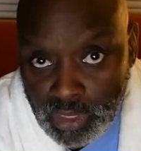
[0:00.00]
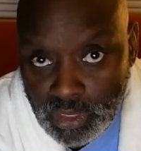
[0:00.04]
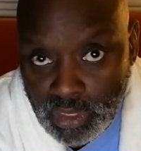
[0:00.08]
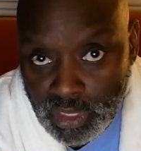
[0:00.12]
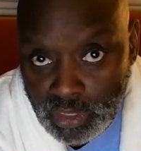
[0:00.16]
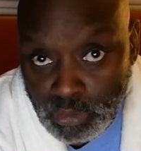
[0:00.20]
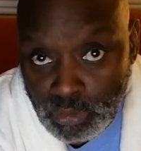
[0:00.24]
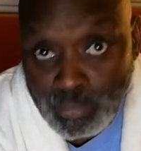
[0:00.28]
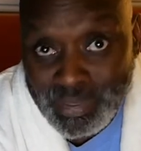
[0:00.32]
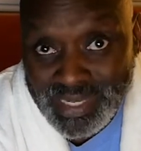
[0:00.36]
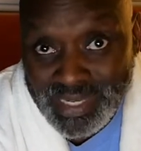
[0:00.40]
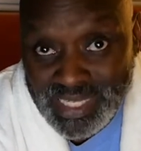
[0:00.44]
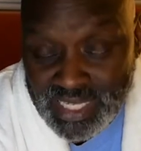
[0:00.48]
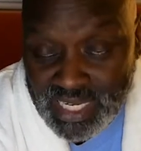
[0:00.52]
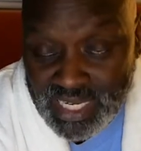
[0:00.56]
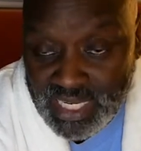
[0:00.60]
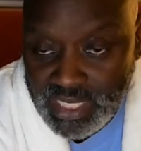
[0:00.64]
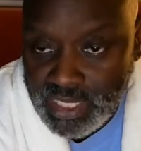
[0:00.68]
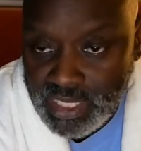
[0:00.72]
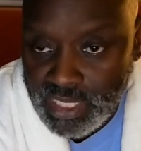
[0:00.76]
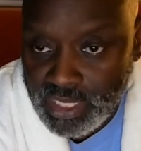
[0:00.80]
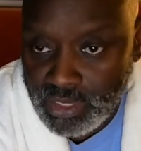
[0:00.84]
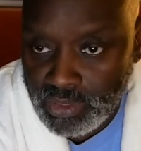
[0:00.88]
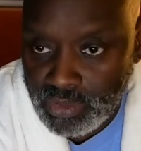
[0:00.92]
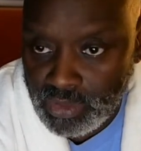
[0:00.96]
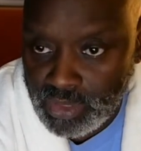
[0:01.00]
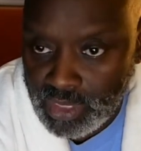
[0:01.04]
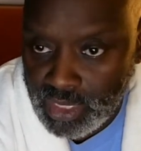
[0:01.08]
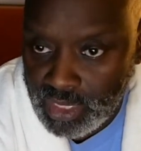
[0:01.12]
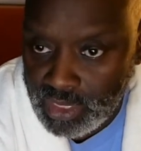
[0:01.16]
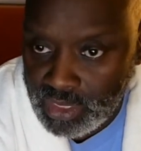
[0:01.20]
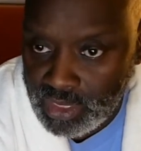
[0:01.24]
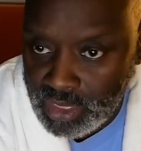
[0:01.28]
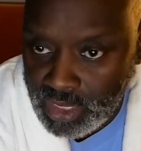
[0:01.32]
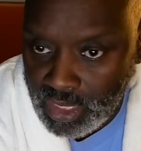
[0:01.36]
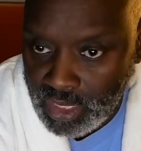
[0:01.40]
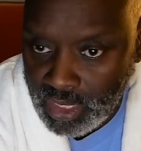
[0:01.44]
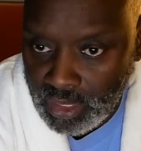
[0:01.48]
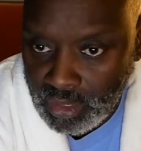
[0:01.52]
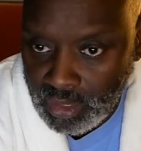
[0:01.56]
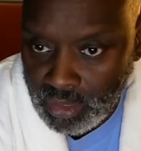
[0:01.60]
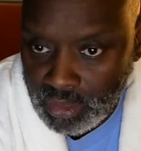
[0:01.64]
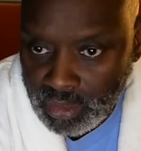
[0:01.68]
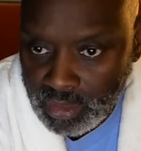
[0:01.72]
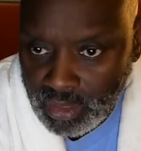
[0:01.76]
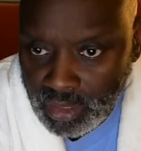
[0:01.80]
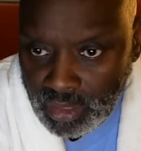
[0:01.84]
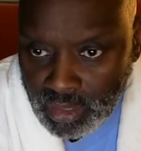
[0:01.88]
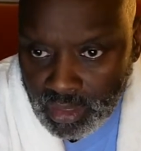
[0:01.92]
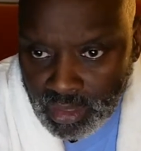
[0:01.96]
it'll be 10 years this year.
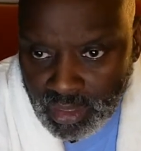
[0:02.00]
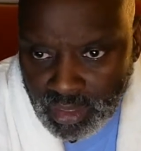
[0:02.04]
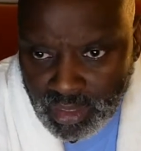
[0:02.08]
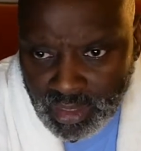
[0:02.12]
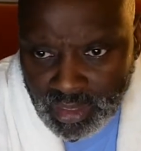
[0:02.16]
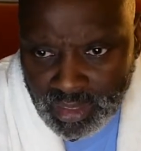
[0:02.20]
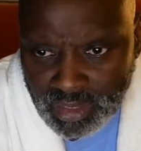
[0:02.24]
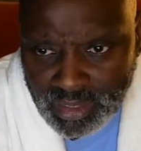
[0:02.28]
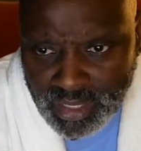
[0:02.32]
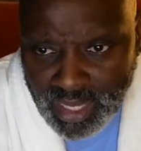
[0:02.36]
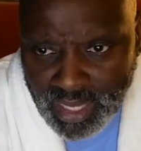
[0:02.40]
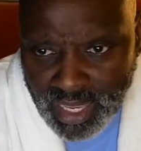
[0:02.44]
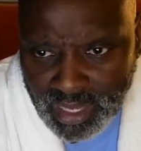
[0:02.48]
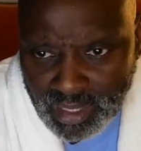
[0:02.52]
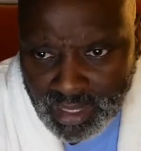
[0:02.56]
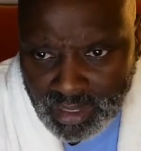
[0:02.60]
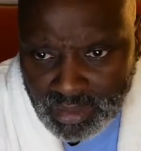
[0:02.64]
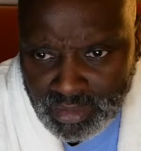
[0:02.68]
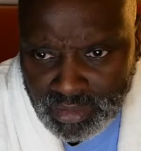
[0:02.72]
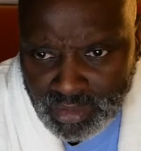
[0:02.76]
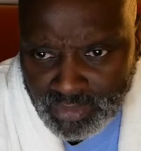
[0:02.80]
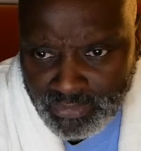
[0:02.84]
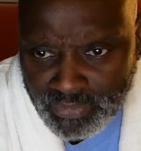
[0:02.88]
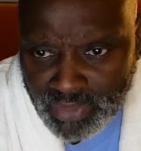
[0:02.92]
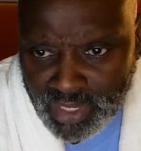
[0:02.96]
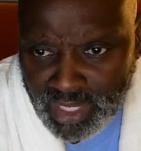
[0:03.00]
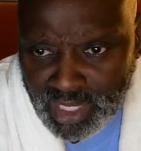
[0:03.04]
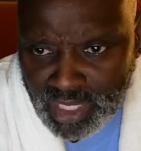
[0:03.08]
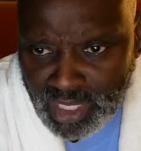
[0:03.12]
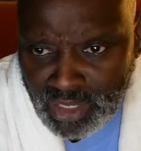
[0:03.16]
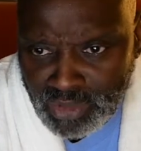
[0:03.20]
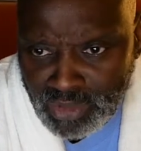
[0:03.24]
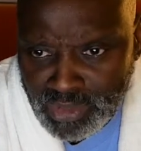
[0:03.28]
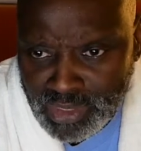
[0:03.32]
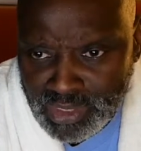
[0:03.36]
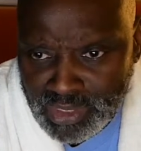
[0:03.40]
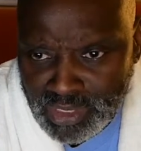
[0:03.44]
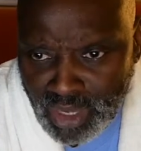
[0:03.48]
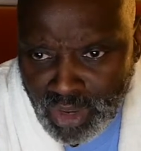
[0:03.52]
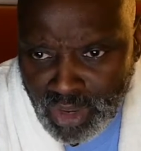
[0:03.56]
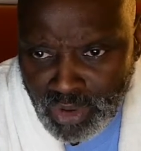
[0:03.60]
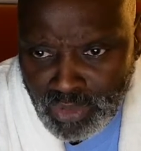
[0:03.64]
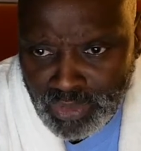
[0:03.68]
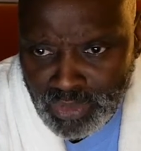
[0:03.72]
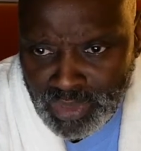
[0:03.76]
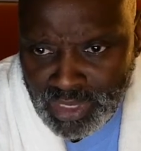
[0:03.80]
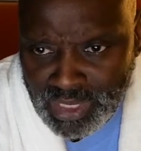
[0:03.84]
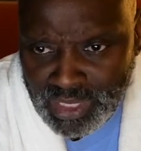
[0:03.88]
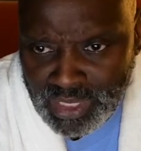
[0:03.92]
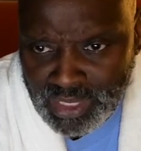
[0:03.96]
Now, the video is
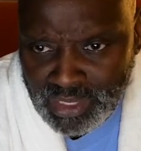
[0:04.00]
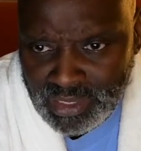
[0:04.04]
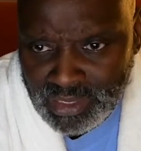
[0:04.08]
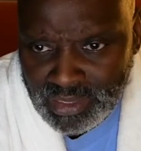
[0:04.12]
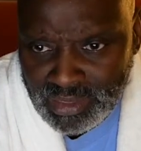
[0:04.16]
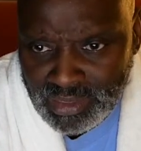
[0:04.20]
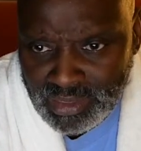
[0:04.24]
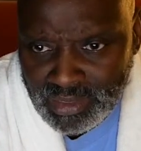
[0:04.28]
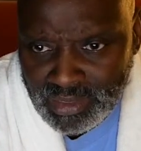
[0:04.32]
only